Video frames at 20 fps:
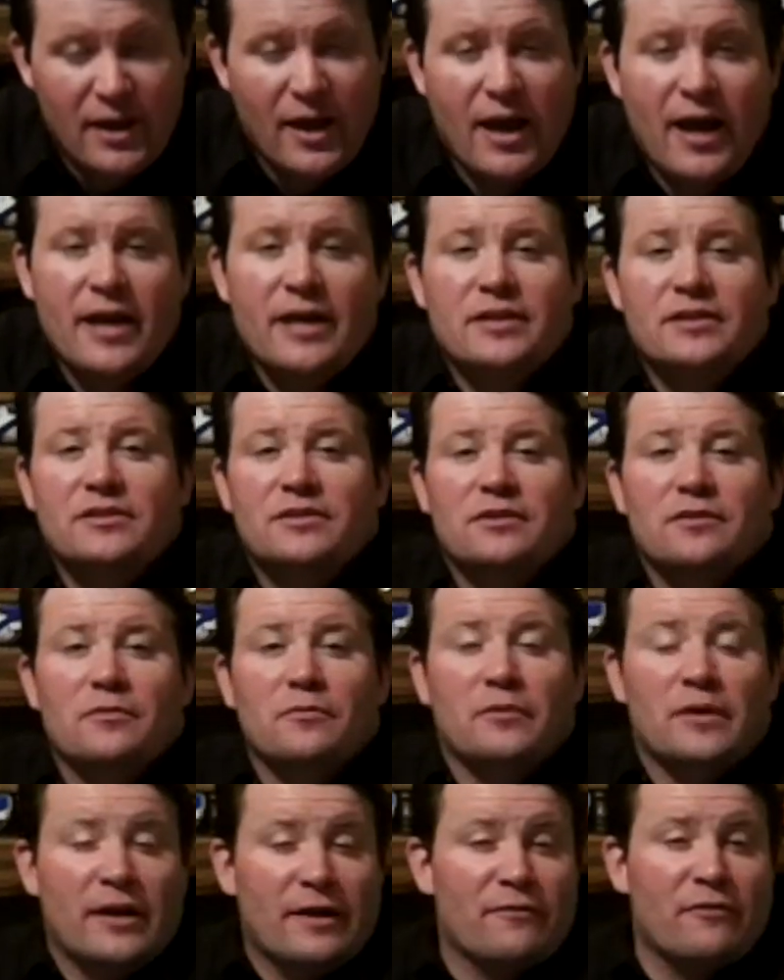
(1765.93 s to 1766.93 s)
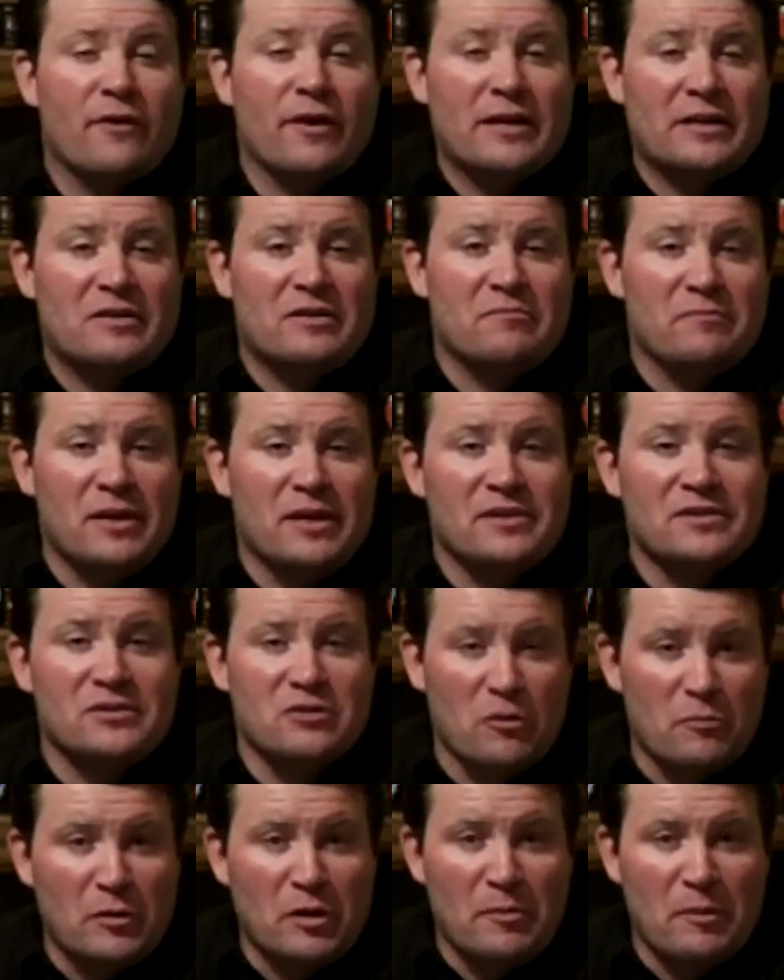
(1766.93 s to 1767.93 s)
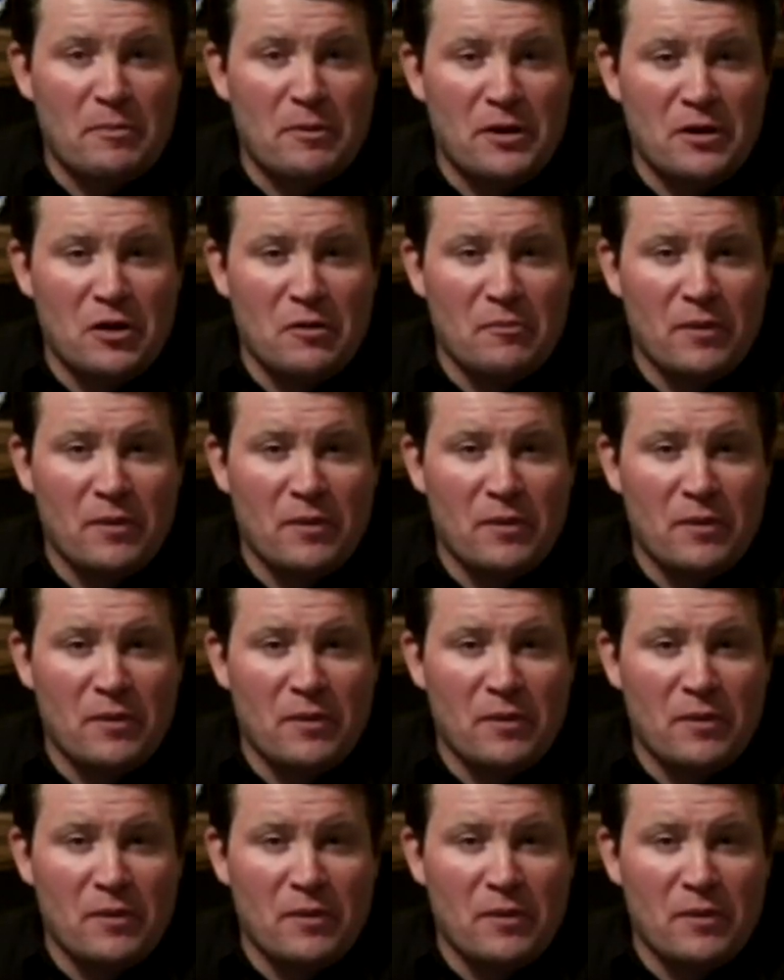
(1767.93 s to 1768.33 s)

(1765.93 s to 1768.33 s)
And whenever I get the means to open up a P.O.